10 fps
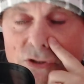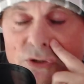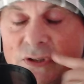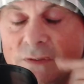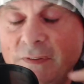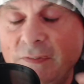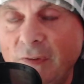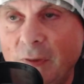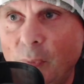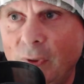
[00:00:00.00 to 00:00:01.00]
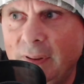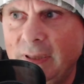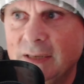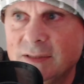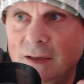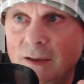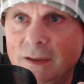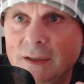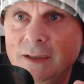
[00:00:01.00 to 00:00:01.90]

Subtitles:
255-point Thanatar